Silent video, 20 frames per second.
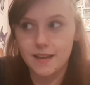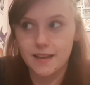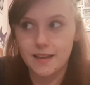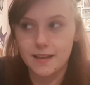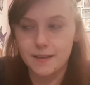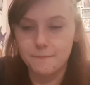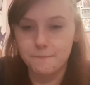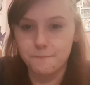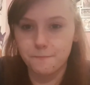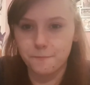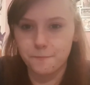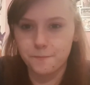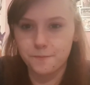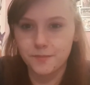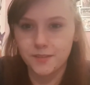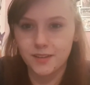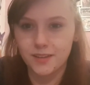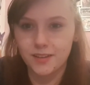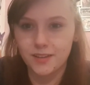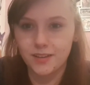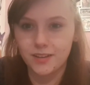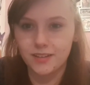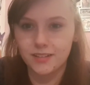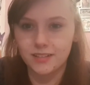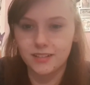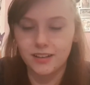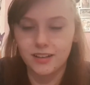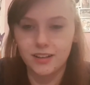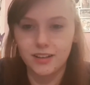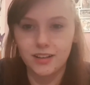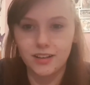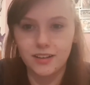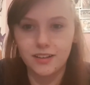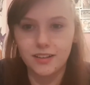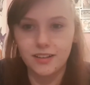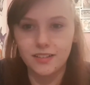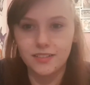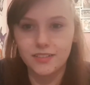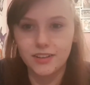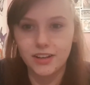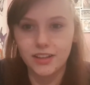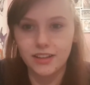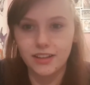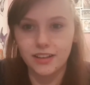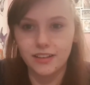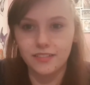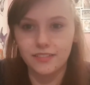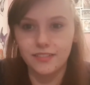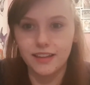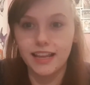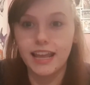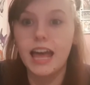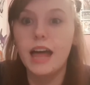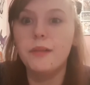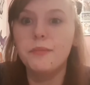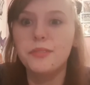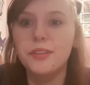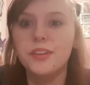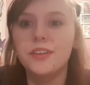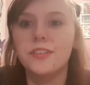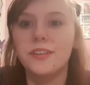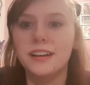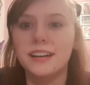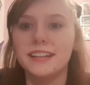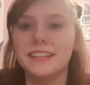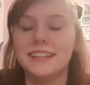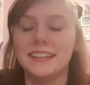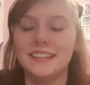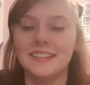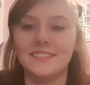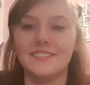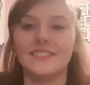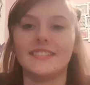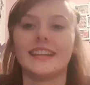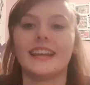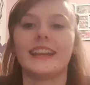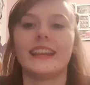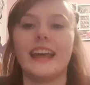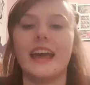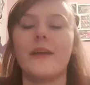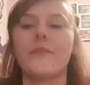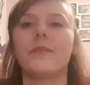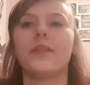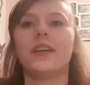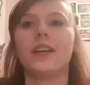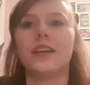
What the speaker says: I'm trying to think of like helpful criticisms like that.